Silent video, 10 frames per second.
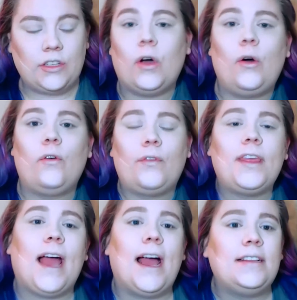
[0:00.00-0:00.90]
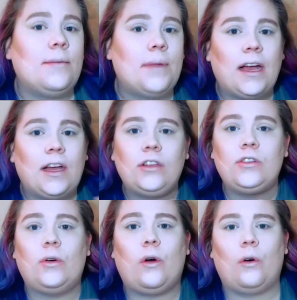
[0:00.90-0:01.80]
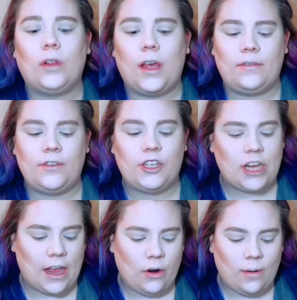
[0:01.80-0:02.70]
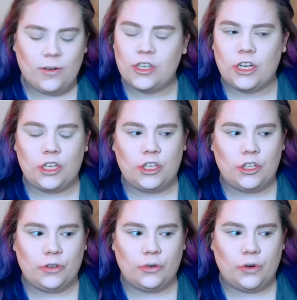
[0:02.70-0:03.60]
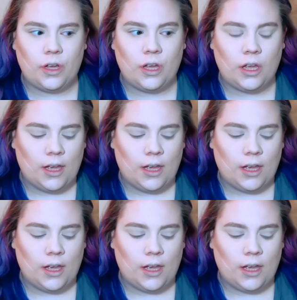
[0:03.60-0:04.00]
so for the eyes, I'm not going to do a whole lot of shadow. I'm just going to do